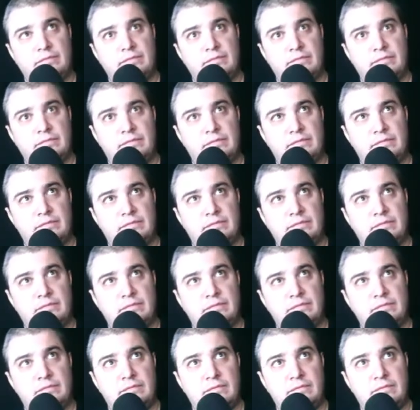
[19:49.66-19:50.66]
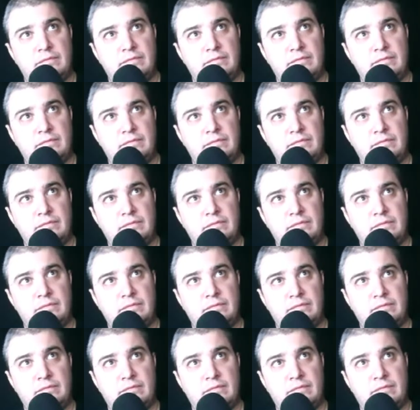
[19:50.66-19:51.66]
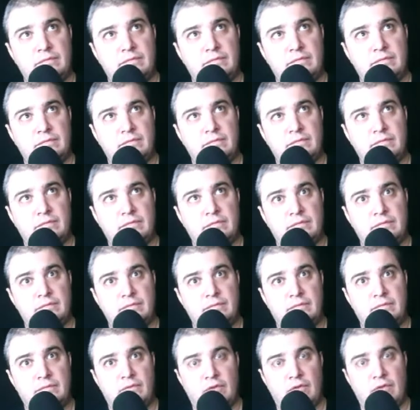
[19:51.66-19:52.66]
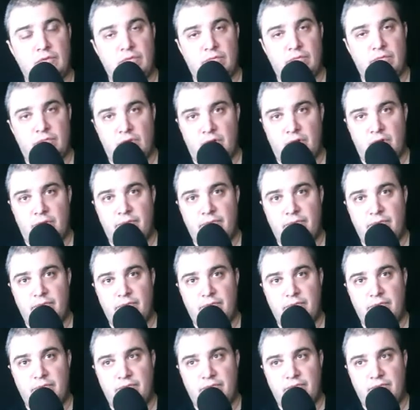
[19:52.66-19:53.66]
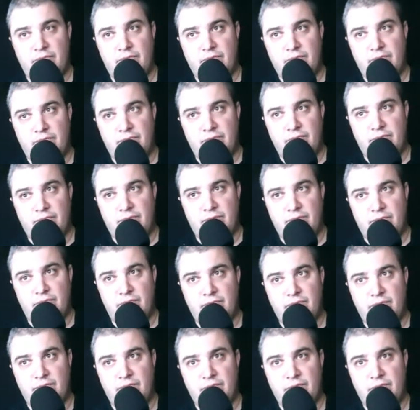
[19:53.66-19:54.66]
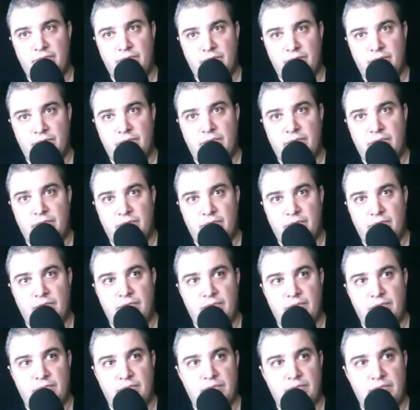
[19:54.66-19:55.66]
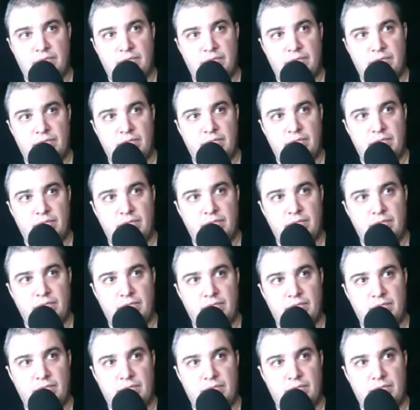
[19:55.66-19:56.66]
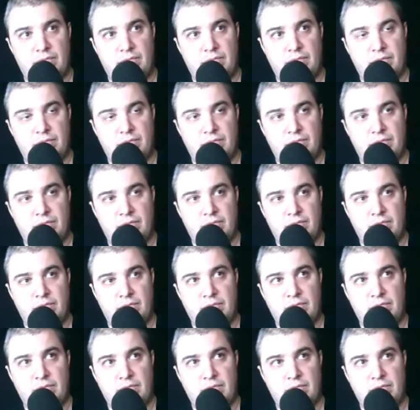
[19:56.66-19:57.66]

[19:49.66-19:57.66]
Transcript: This person isn't speaking.